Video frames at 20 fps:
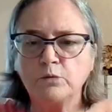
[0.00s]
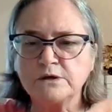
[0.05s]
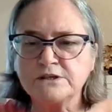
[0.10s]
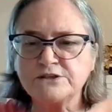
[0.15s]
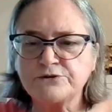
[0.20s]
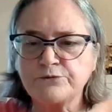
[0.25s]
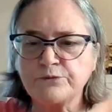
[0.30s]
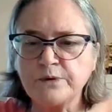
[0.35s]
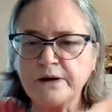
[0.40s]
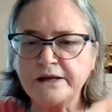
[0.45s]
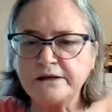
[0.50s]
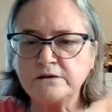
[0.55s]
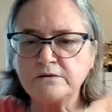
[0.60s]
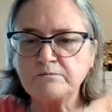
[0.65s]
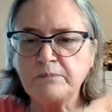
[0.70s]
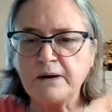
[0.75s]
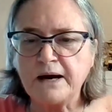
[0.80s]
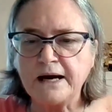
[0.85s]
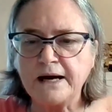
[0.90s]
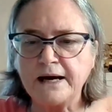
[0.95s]
was
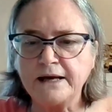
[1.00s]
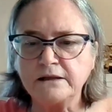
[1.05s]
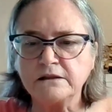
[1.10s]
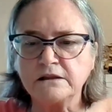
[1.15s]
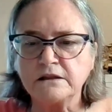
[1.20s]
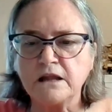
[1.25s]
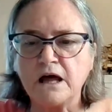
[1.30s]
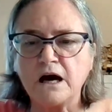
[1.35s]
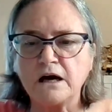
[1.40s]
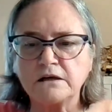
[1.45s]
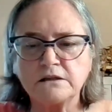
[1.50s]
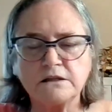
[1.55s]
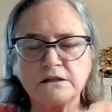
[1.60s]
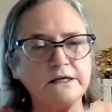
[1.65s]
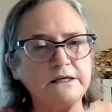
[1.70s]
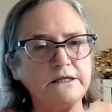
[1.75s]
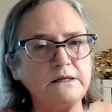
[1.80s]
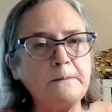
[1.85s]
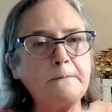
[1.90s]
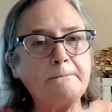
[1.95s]
written by
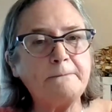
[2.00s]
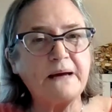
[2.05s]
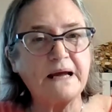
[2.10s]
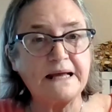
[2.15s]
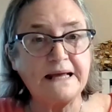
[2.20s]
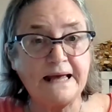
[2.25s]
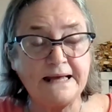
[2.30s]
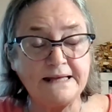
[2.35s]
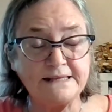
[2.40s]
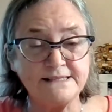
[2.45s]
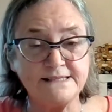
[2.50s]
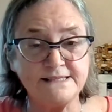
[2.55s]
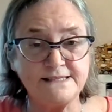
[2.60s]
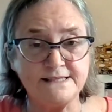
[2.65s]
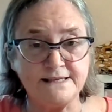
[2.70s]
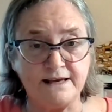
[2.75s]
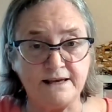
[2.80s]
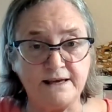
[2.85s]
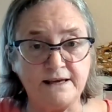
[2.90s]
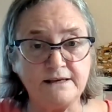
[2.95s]
Lachlan
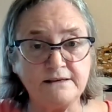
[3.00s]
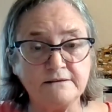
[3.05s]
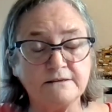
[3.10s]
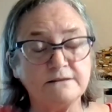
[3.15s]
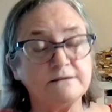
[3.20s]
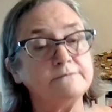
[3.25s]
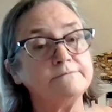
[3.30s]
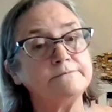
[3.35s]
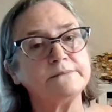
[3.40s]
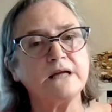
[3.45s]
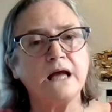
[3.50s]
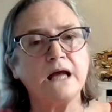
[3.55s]
Mackenzie.